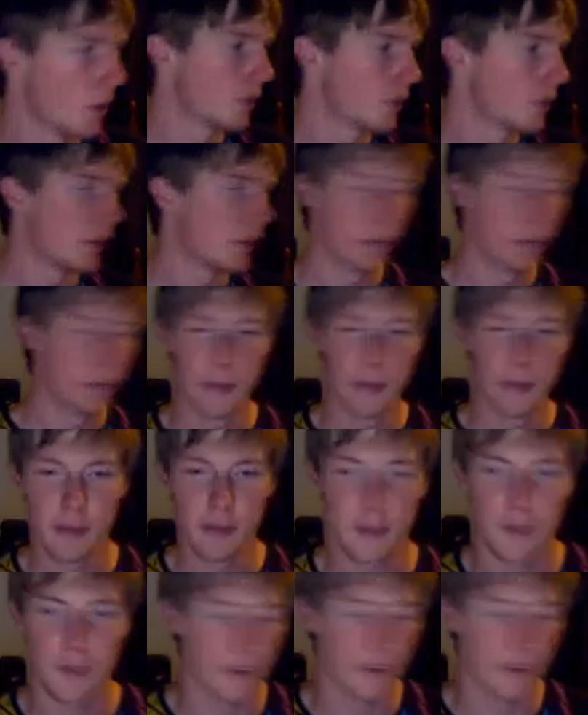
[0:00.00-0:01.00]
Do you really
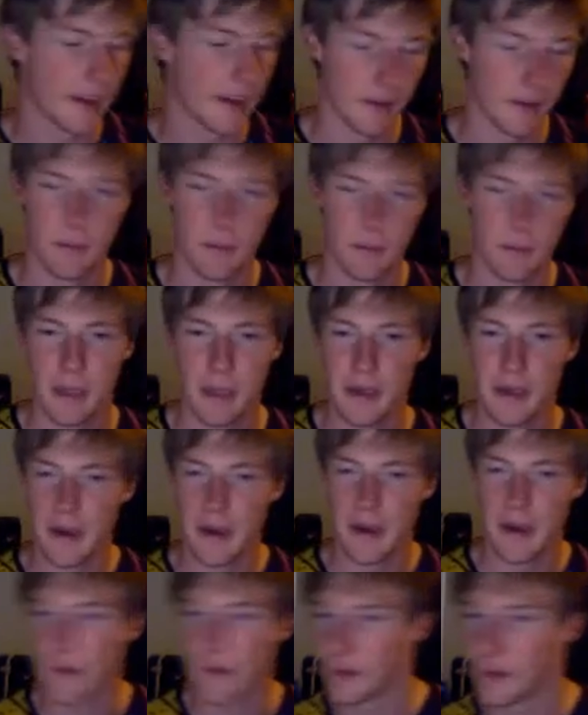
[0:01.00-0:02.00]
think they're going to be
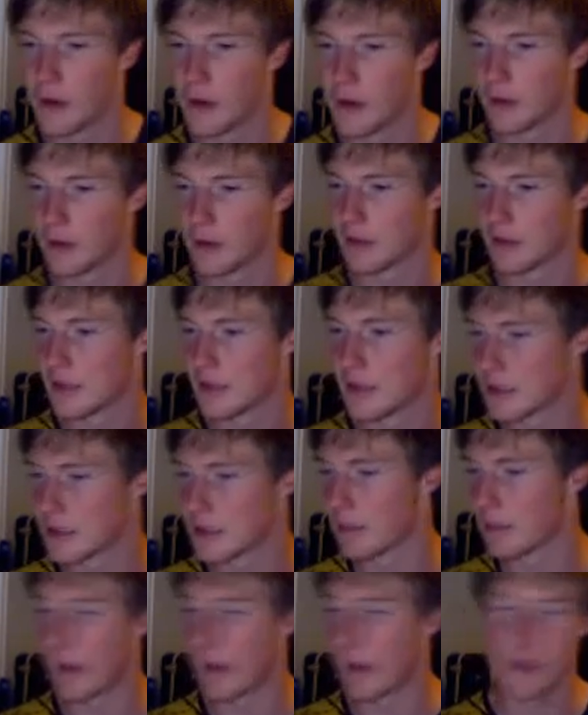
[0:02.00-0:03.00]
there every night on a
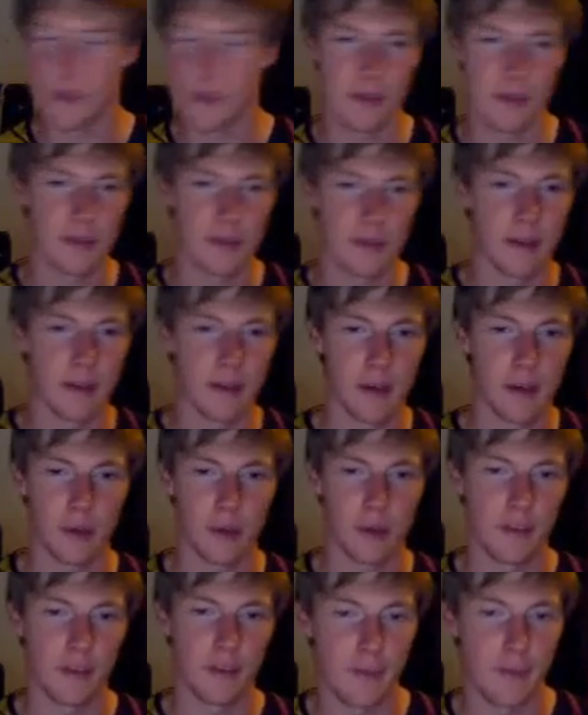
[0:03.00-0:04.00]
consistent basis to
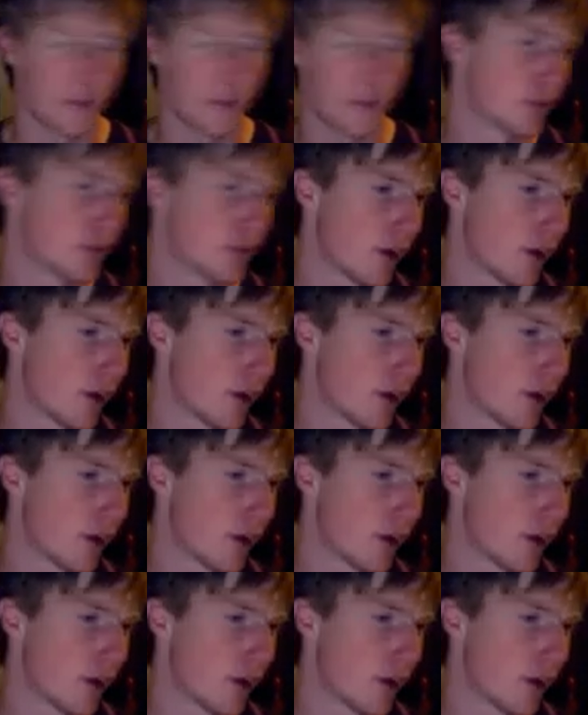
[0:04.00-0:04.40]
actually defend their